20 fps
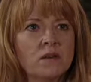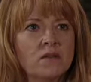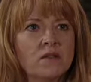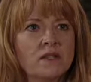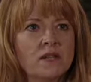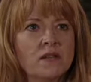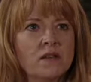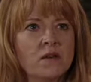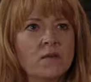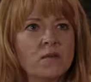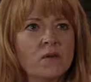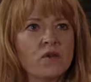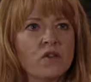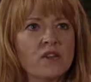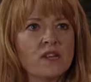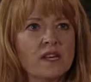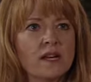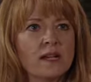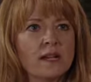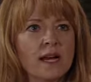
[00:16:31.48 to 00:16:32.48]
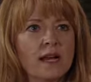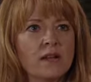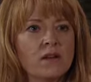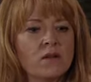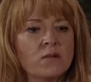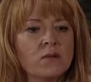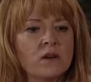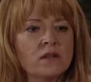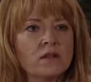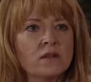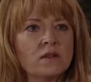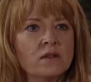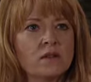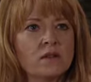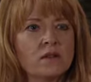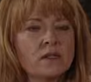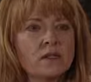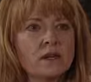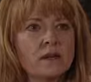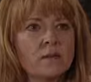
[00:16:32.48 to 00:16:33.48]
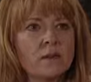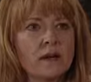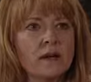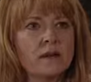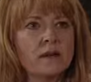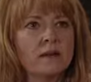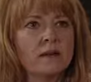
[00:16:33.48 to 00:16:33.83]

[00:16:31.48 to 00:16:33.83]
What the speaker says: obviously know more than you're letting on. Why don't you just tell me?